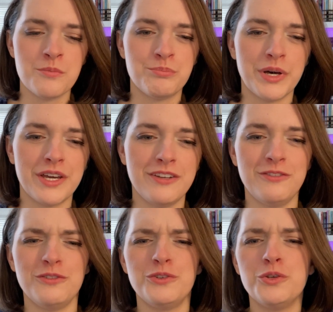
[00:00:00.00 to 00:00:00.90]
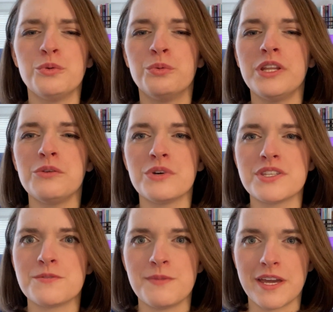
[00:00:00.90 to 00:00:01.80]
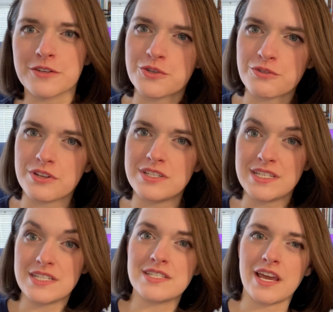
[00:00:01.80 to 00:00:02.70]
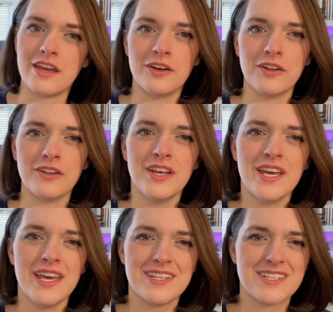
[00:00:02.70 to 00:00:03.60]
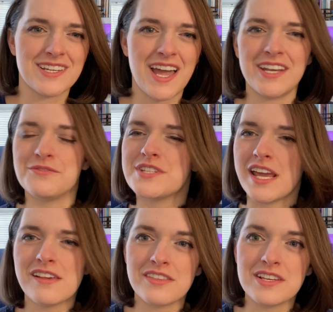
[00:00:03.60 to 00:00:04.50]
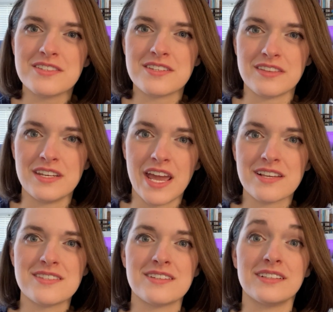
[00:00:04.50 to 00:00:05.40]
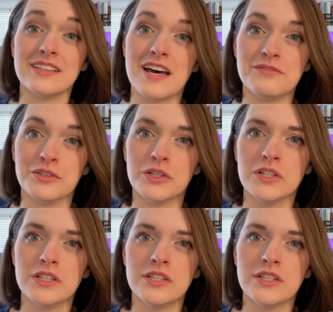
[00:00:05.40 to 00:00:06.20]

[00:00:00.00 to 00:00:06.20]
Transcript: but you really want some extra detail to kind of take things to the next level?